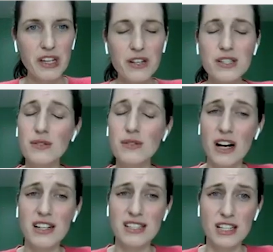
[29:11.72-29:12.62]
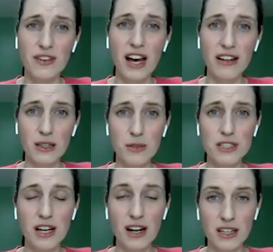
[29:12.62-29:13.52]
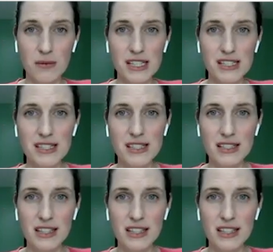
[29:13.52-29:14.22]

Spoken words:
Because those are such valuable documents.